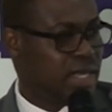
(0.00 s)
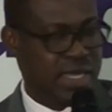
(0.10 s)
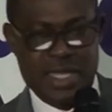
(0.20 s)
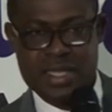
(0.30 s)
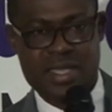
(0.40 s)

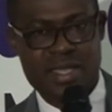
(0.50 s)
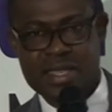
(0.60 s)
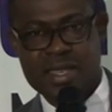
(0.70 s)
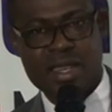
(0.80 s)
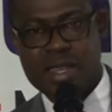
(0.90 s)

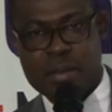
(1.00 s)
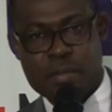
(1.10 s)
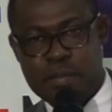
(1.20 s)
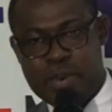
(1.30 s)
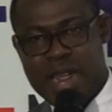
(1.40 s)
This
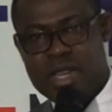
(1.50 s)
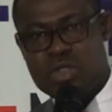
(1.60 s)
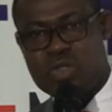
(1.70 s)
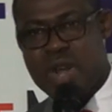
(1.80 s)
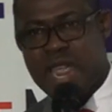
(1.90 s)

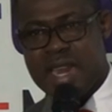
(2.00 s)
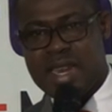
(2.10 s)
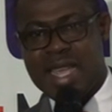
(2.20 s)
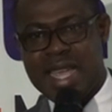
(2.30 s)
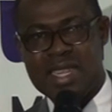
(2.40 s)
brain
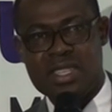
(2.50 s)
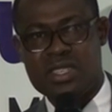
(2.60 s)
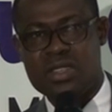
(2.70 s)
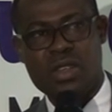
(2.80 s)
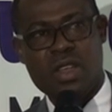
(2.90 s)
drain
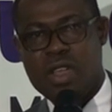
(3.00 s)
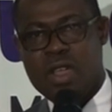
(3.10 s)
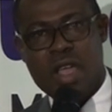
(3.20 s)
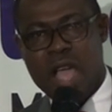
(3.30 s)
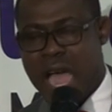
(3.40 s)
is
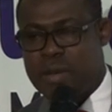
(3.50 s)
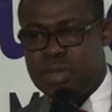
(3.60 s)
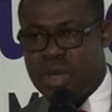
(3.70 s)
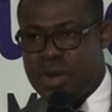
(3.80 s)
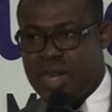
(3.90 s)

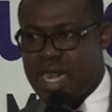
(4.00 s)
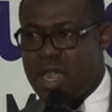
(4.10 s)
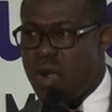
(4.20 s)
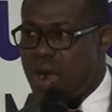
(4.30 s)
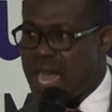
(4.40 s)

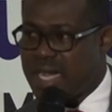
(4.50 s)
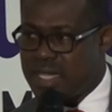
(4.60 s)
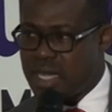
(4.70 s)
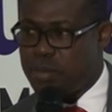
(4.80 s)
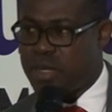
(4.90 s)
absolutely
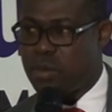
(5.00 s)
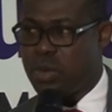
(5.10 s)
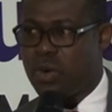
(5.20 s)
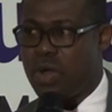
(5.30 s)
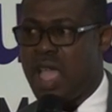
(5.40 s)

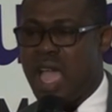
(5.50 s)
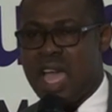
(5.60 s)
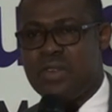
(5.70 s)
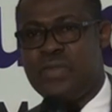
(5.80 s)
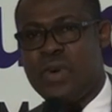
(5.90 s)
unacceptable.
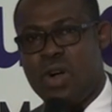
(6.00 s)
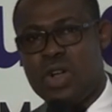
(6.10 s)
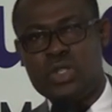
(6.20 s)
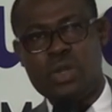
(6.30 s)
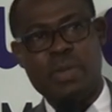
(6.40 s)
And
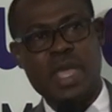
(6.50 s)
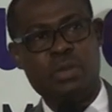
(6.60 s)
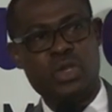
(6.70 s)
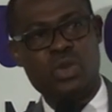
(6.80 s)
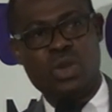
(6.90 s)
for us to be
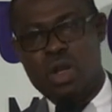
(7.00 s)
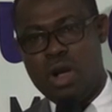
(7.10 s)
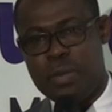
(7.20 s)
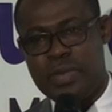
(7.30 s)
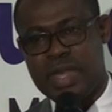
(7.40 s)
able to
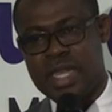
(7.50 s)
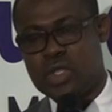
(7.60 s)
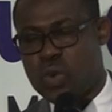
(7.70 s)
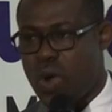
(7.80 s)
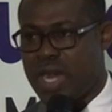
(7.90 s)
curb
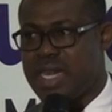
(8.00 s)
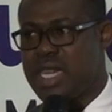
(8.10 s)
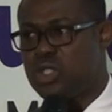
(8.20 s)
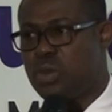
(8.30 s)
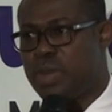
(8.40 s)
this, what
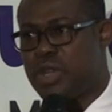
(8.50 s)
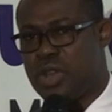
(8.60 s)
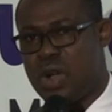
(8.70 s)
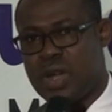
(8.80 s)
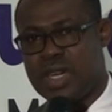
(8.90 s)
needs to be
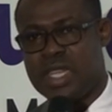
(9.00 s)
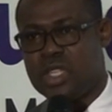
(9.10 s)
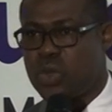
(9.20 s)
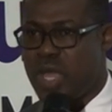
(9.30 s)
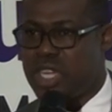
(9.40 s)
done
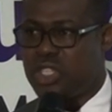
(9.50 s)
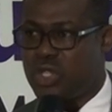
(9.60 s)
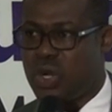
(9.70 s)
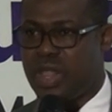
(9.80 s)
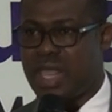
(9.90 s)
is to
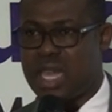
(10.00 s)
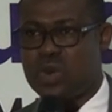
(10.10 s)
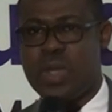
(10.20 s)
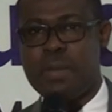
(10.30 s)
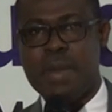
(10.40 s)
ensure
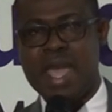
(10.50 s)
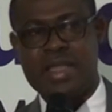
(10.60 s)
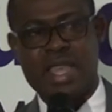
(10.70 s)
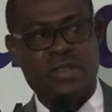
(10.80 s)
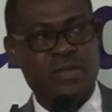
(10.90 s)
that we
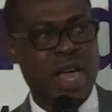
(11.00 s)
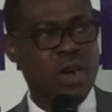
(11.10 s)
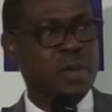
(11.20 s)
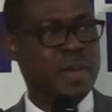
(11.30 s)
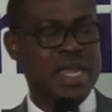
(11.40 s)
make the
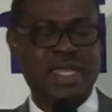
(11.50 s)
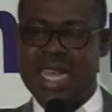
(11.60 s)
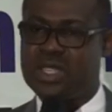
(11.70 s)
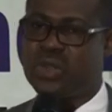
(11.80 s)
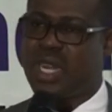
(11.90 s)
environment
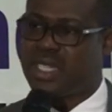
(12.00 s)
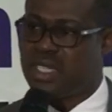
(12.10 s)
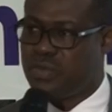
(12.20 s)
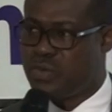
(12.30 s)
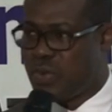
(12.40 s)

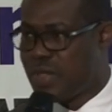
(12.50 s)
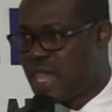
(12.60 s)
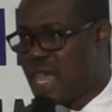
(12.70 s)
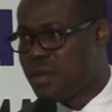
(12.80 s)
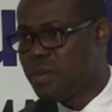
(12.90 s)
attractive for
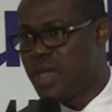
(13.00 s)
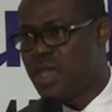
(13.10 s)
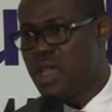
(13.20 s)
them.